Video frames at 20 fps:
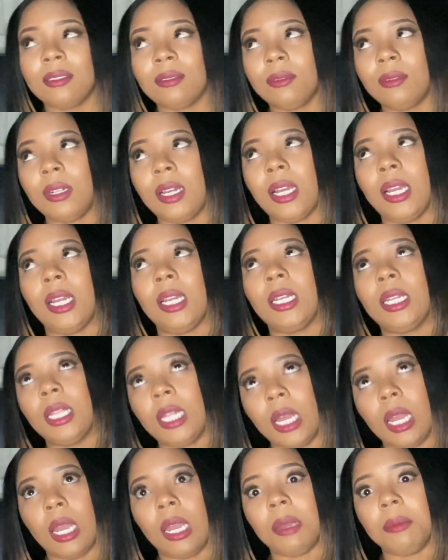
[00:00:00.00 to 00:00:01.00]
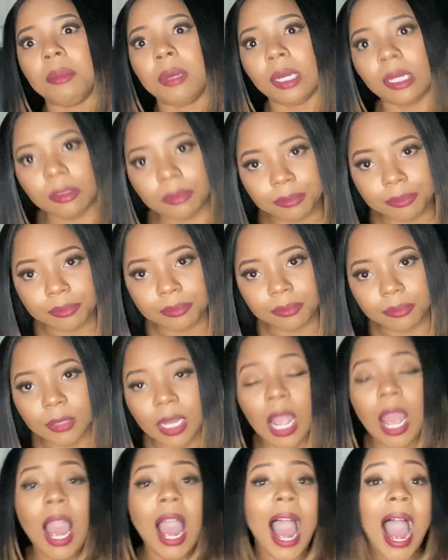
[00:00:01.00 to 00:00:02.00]
Well, I didn't climb, but
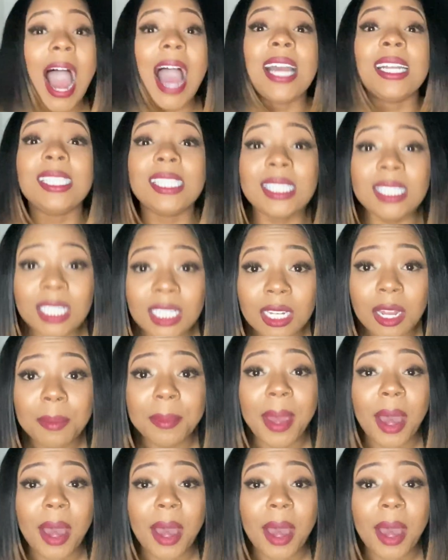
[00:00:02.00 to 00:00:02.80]
I stood up